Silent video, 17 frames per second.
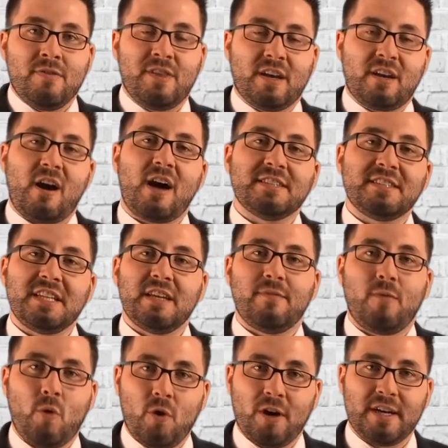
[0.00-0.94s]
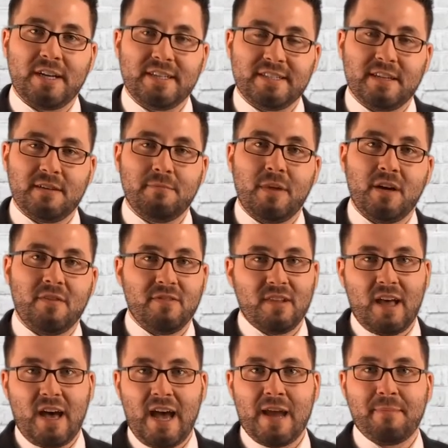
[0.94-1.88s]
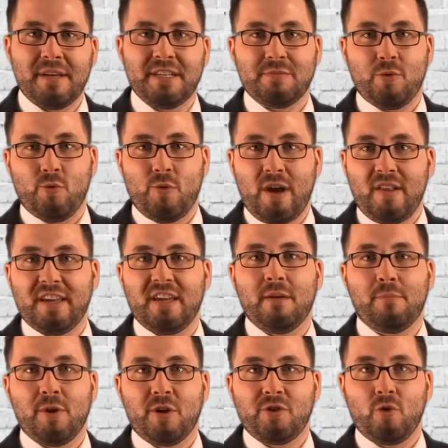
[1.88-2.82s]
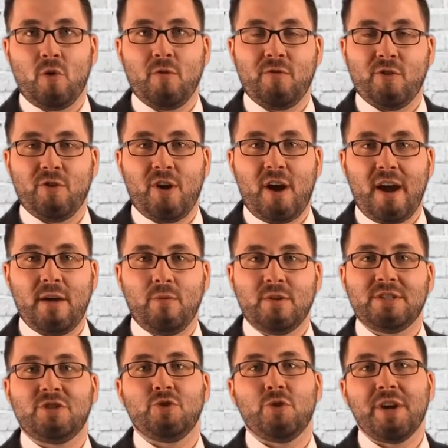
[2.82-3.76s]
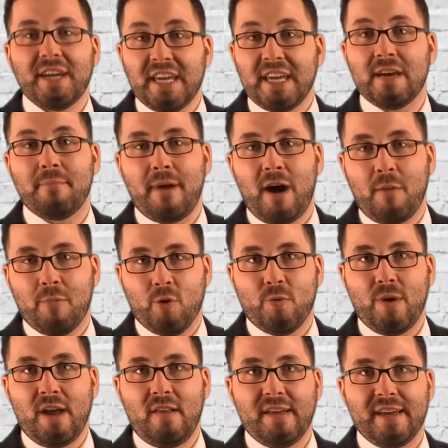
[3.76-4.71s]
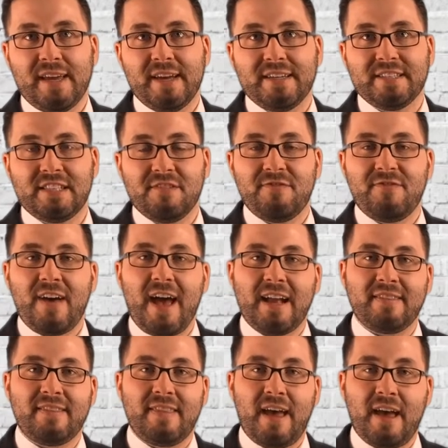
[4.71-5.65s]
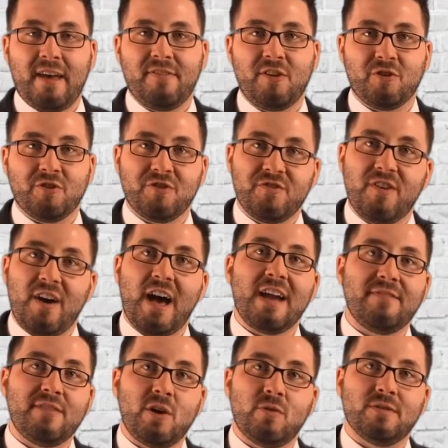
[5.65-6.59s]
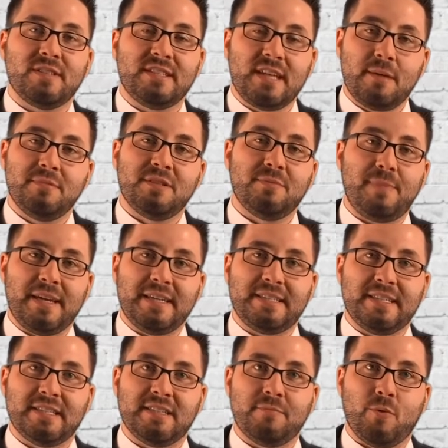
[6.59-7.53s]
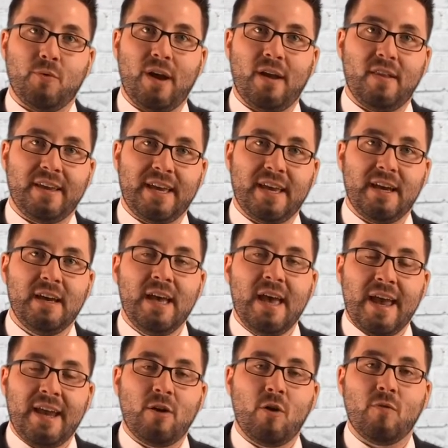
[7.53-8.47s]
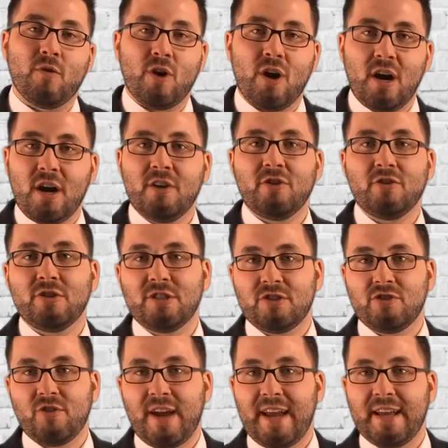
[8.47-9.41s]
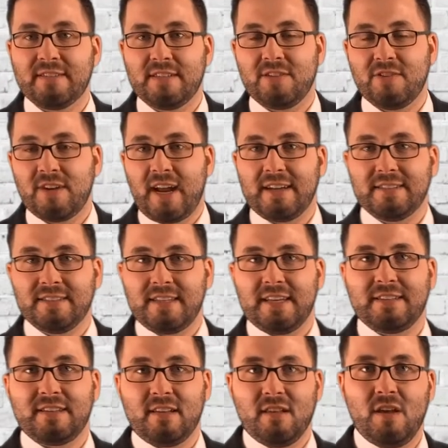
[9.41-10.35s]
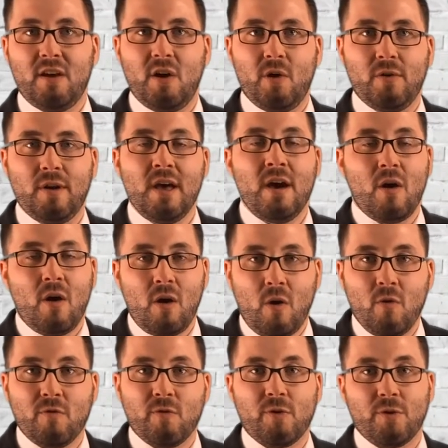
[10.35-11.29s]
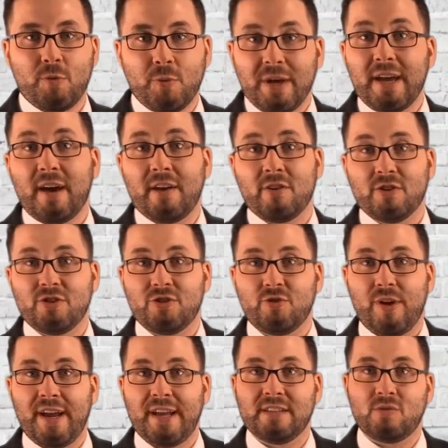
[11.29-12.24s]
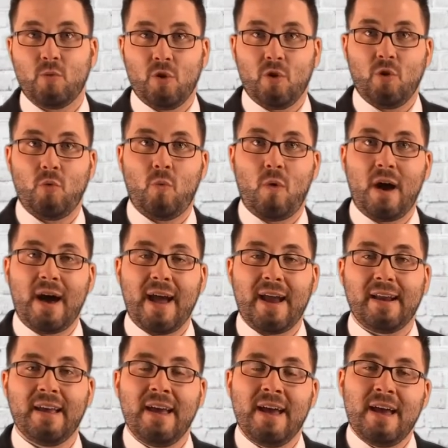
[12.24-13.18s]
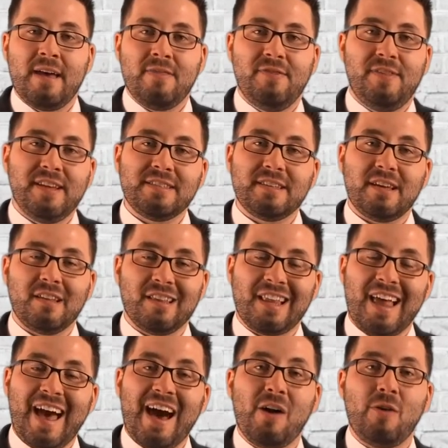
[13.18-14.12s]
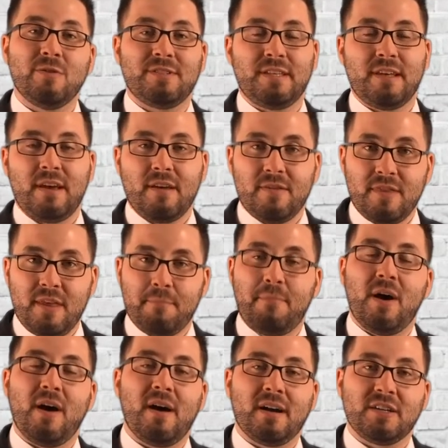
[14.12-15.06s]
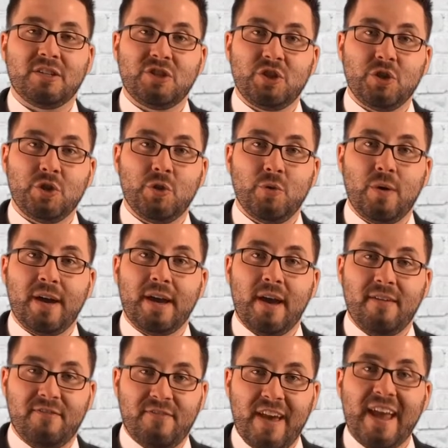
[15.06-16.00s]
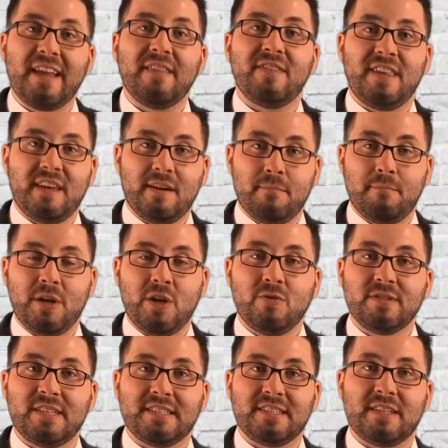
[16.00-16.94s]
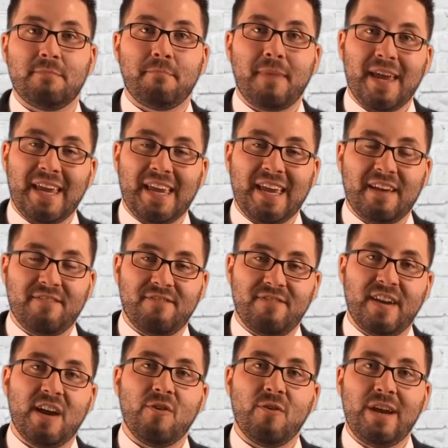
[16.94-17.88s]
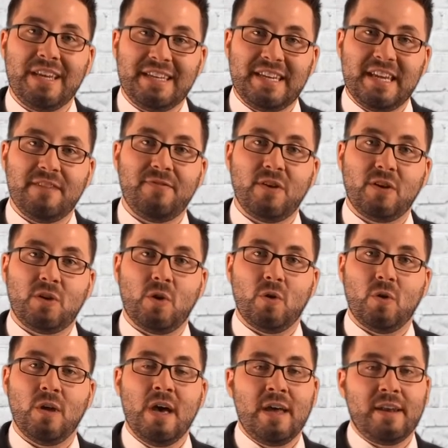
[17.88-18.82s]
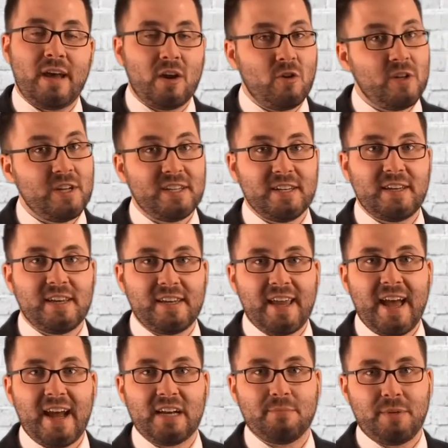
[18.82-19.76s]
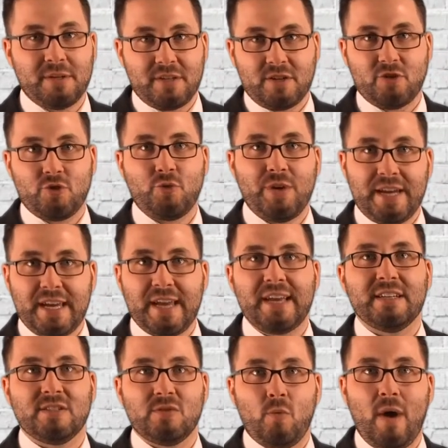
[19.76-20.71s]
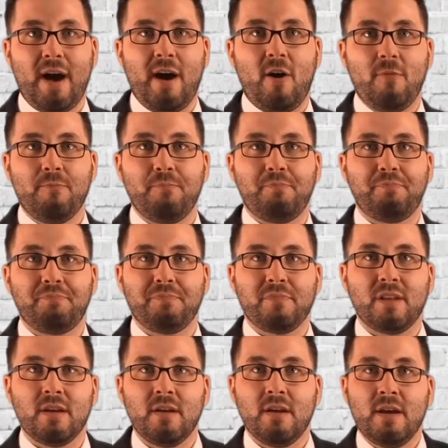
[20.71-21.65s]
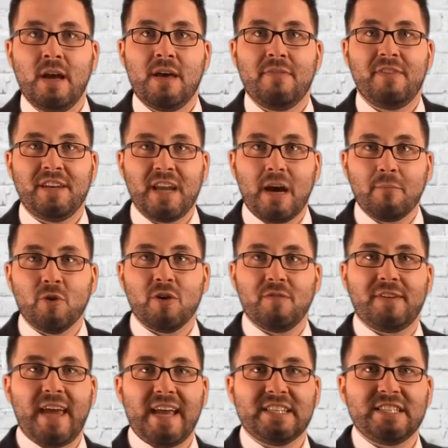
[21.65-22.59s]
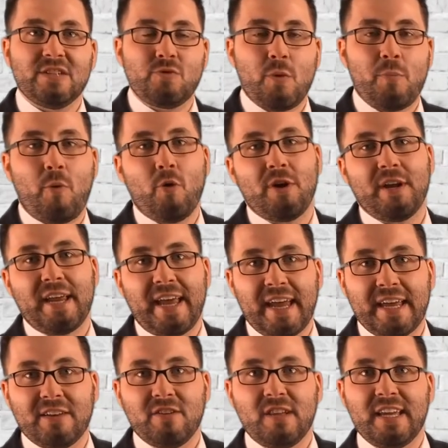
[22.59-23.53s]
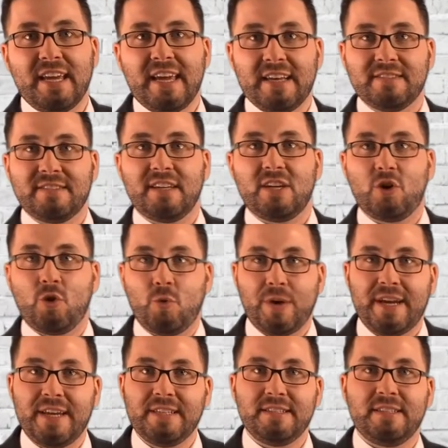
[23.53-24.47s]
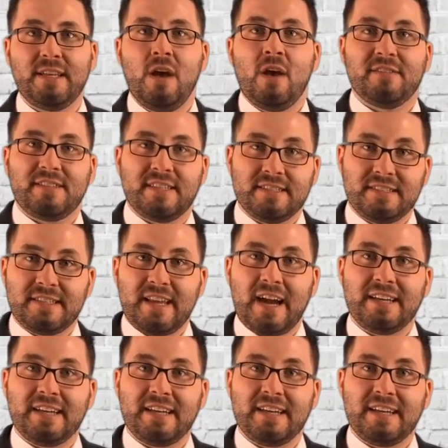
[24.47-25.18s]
The causative organism of Lyme is Borrelia burgdorferi. What's tricky about Borrelia is the fact that there's 5 known subspecies of Borrelia and over 100 strains in the United States alone, over 300 strains worldwide. This allows the bug to evade the immune system, making it very difficult not only to detect but to treat as well. The number of cases reported annually has increased since